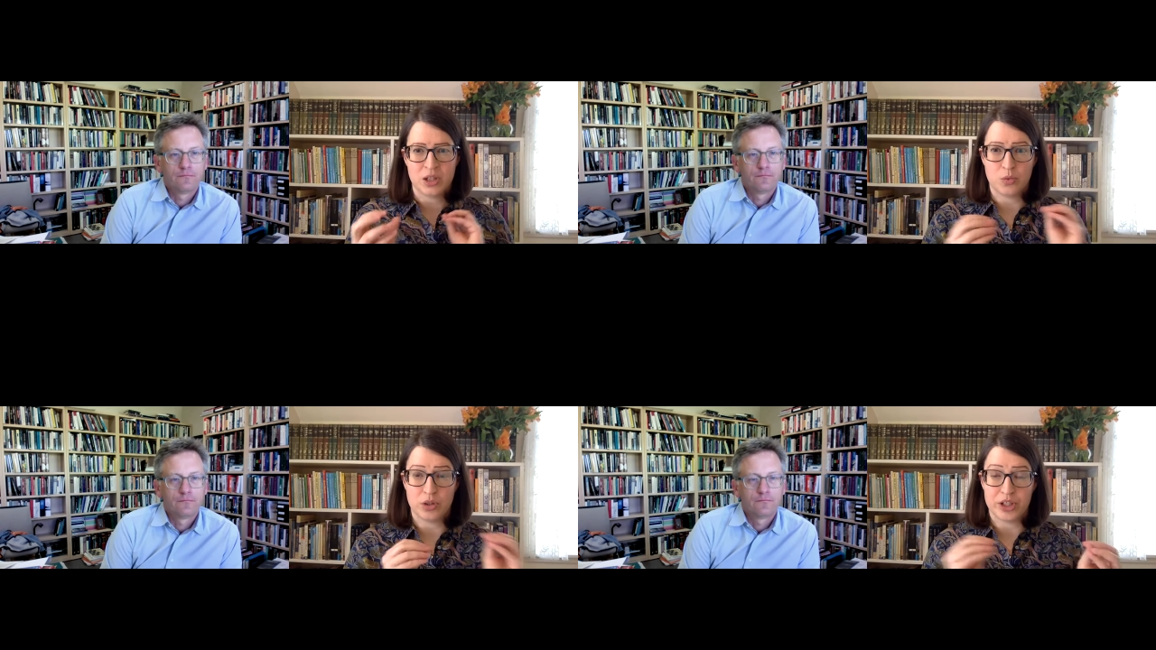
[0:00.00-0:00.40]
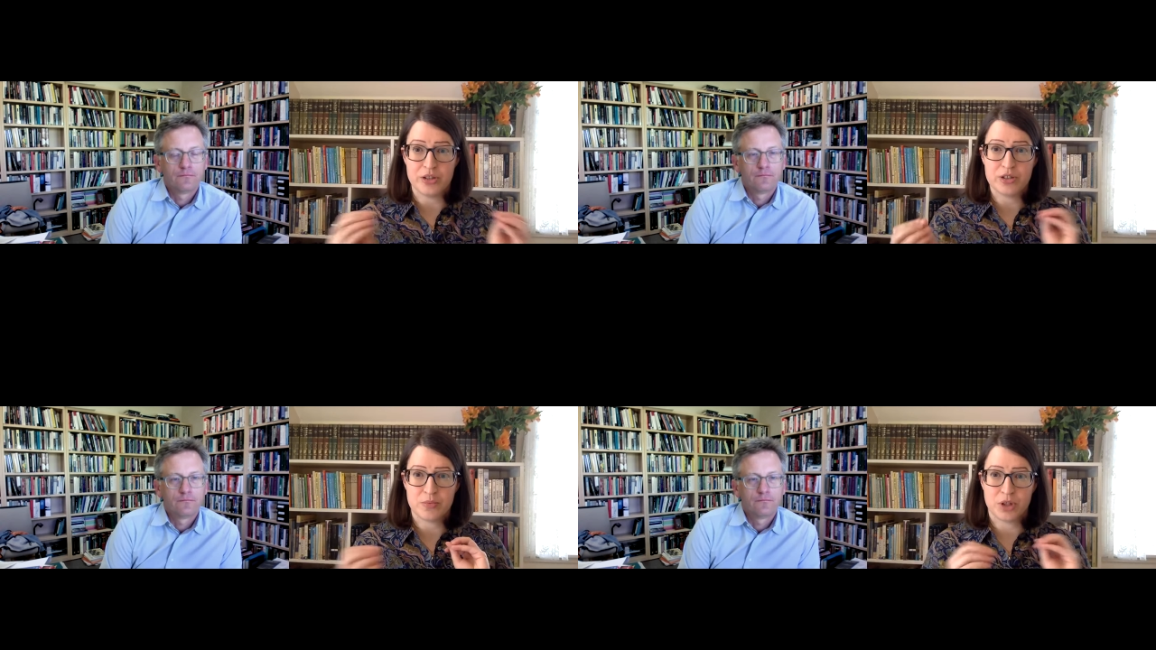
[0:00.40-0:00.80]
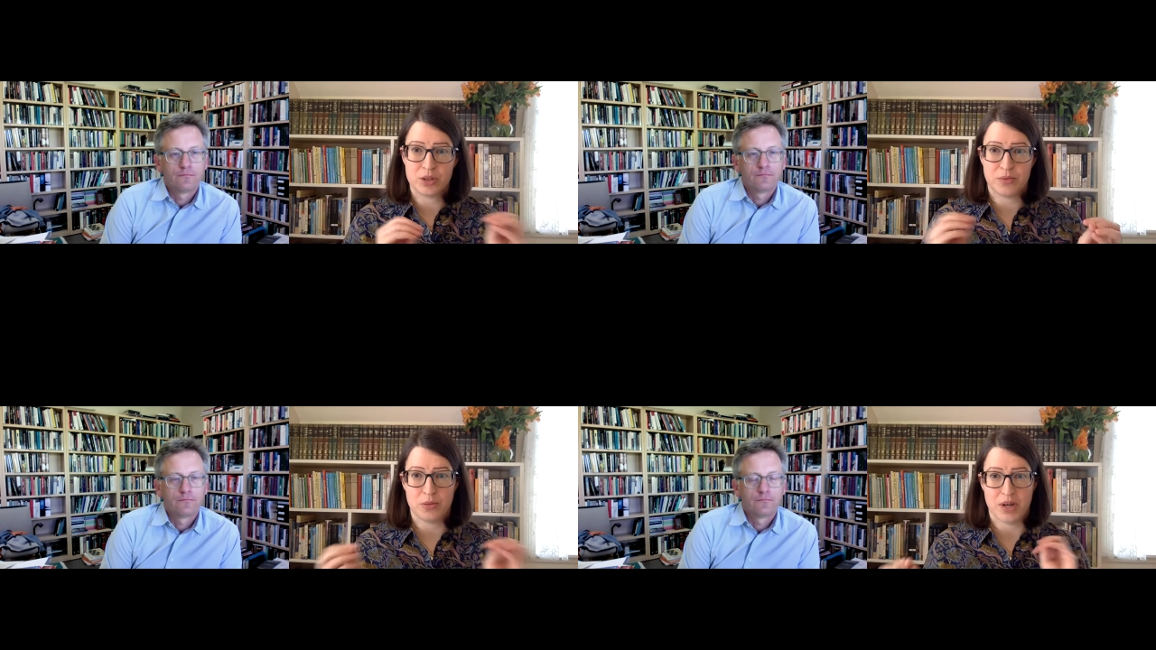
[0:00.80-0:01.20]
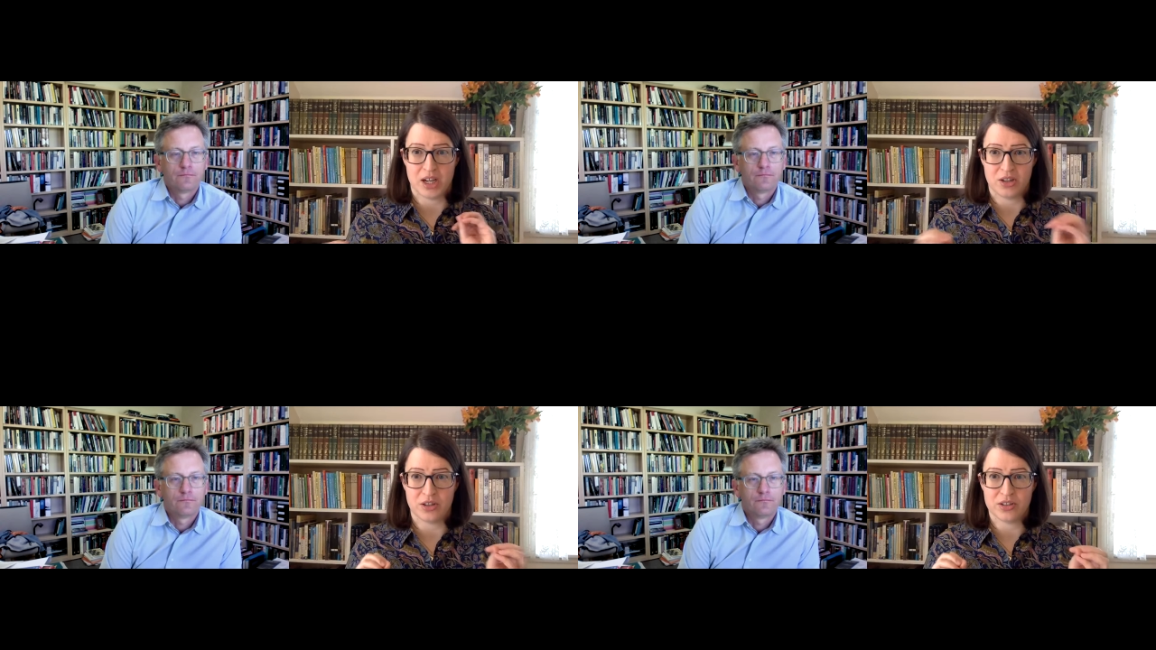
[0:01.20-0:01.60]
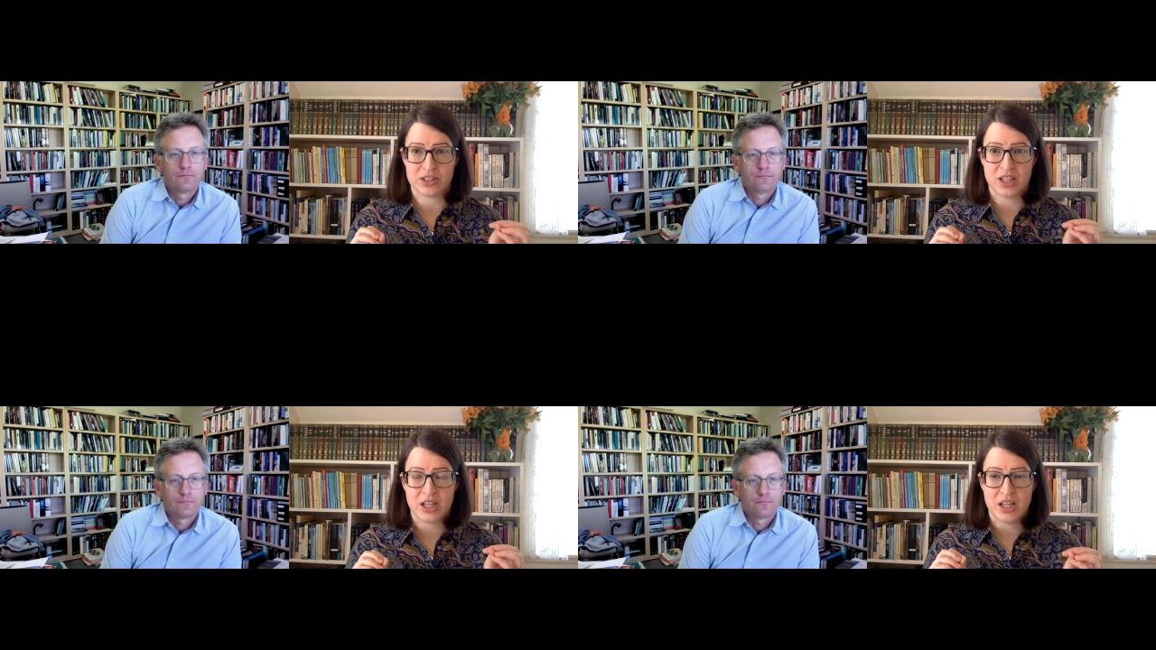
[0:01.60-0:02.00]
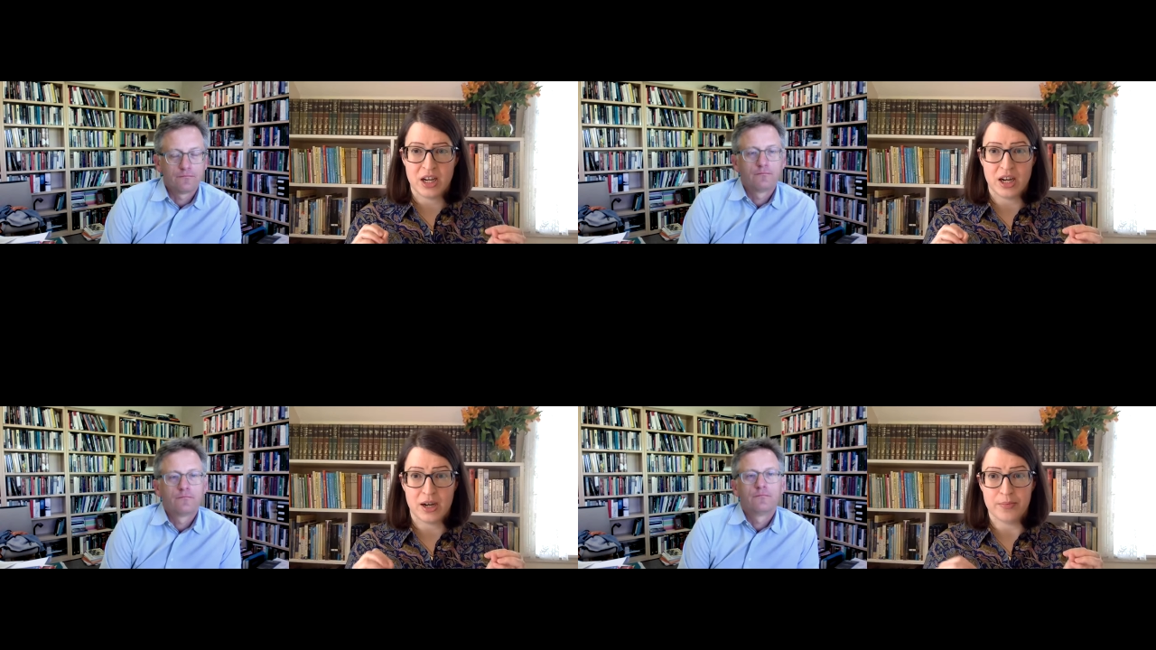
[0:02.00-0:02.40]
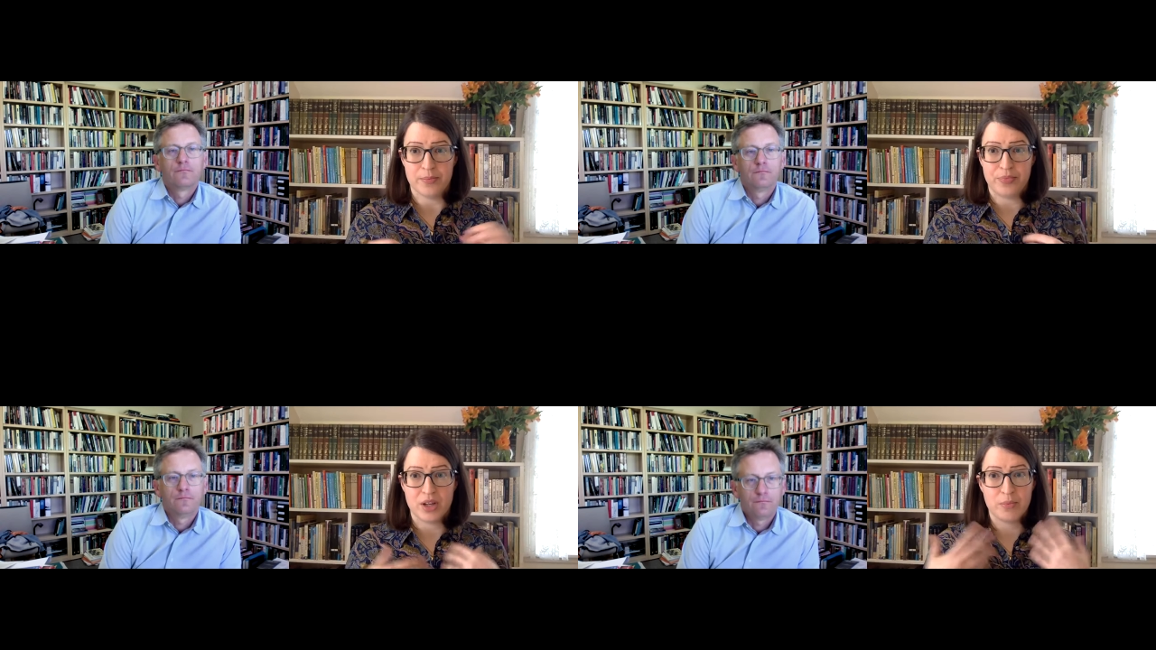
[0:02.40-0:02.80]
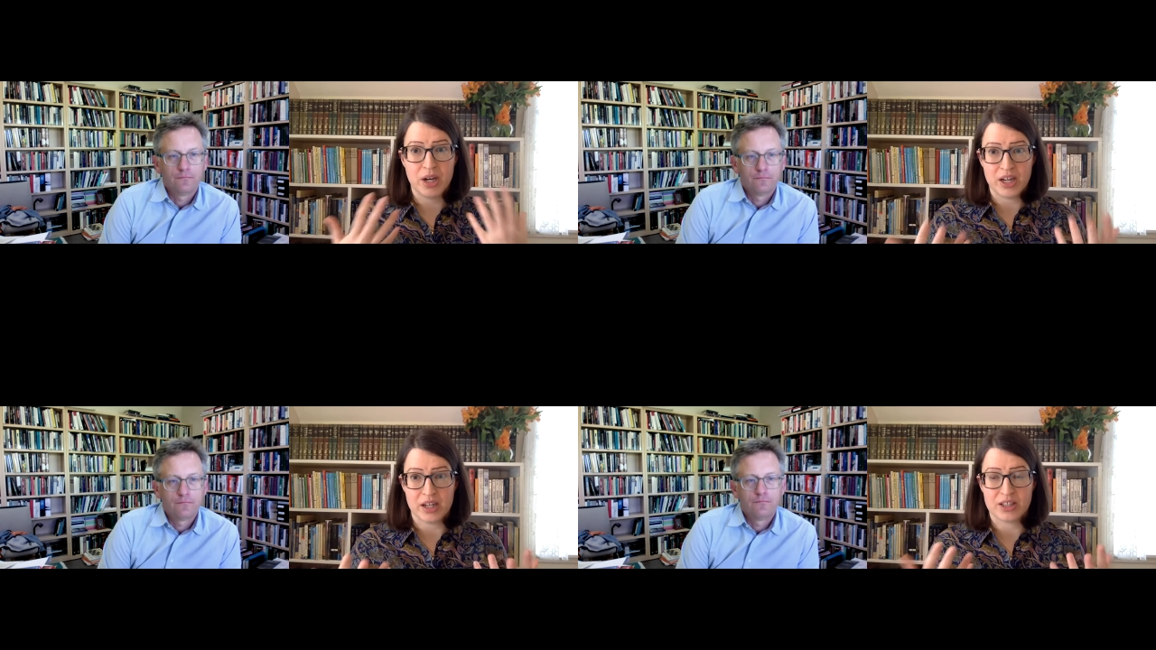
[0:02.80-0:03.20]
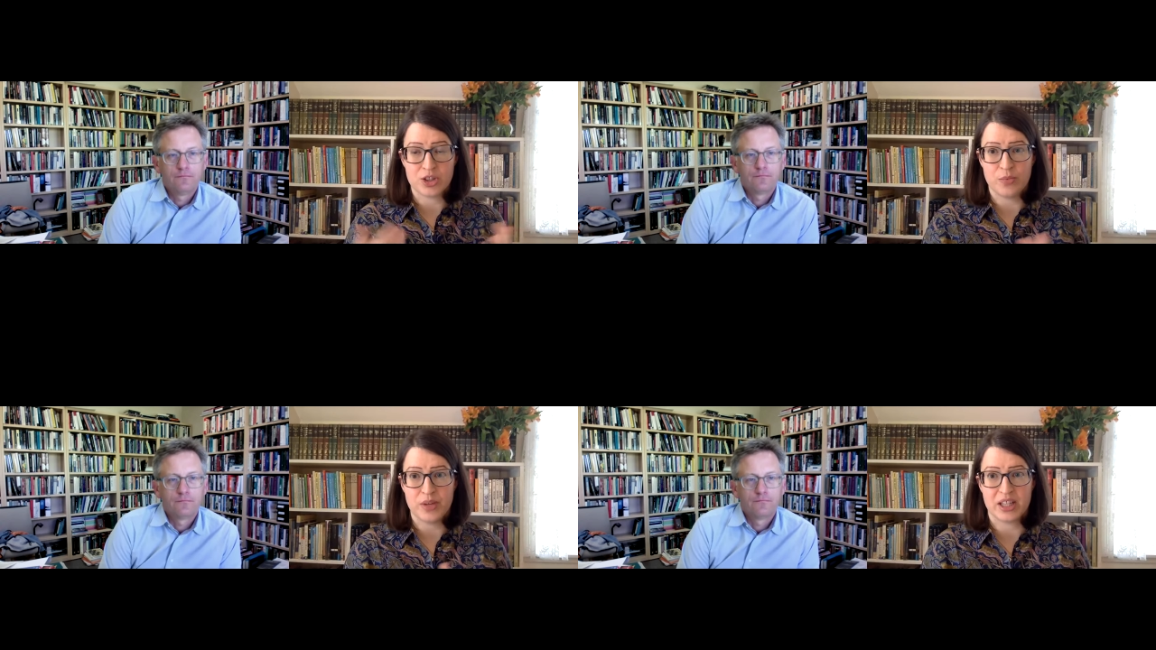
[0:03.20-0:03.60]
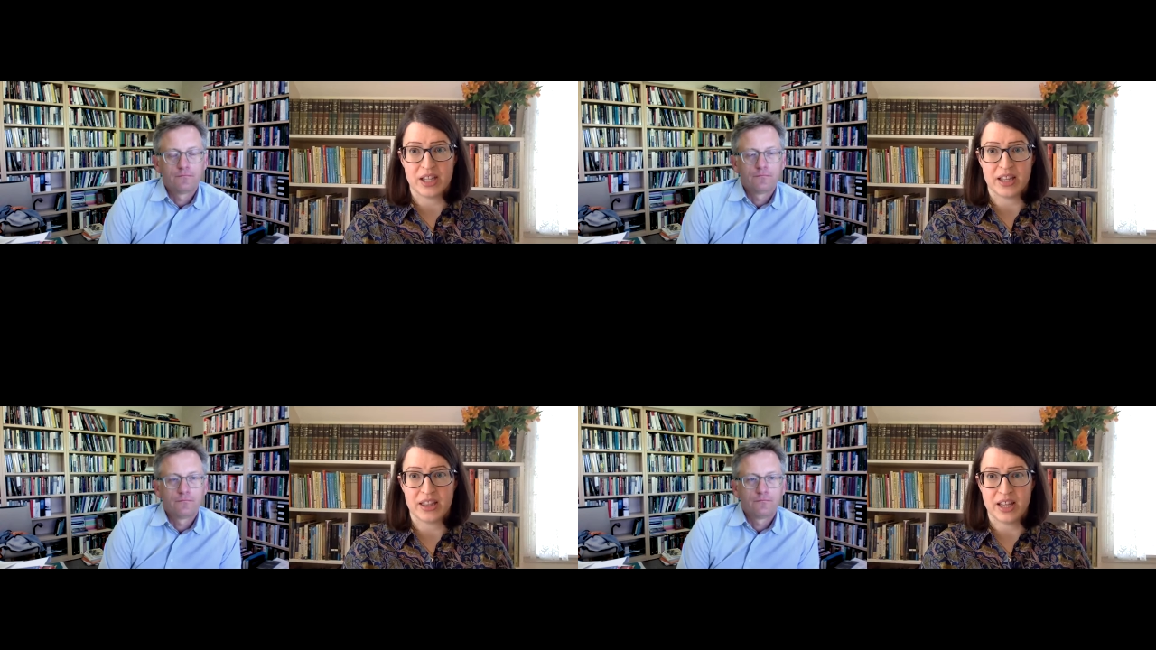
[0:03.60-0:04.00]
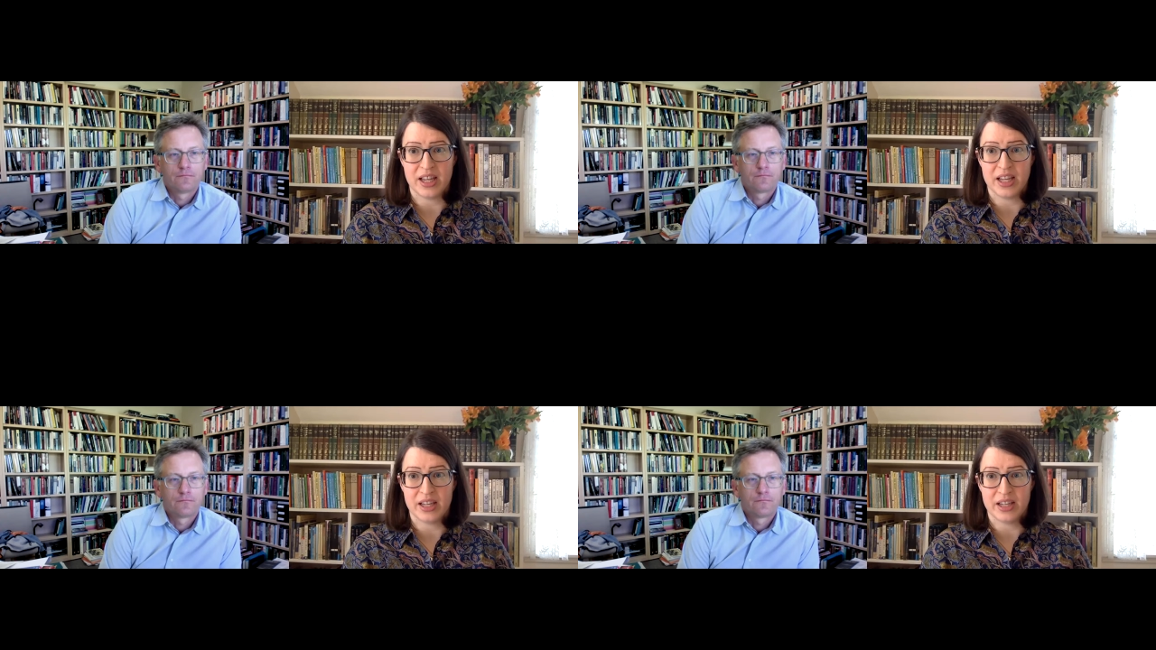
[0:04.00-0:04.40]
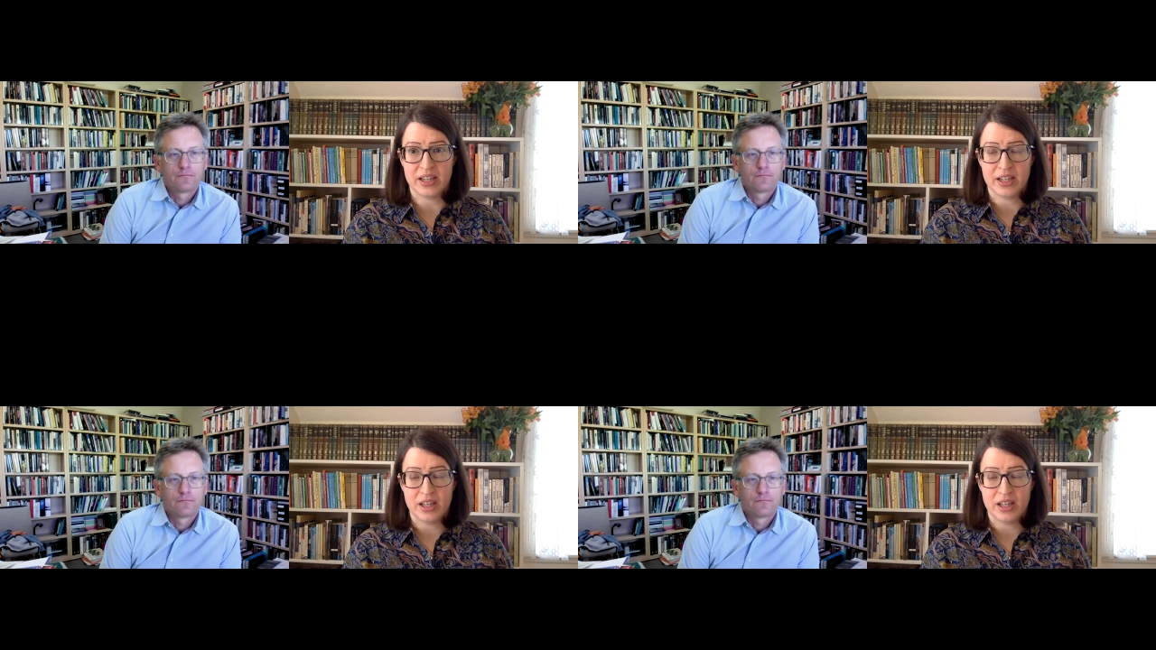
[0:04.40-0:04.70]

Speaker 1: will use multiple models, but assuming that they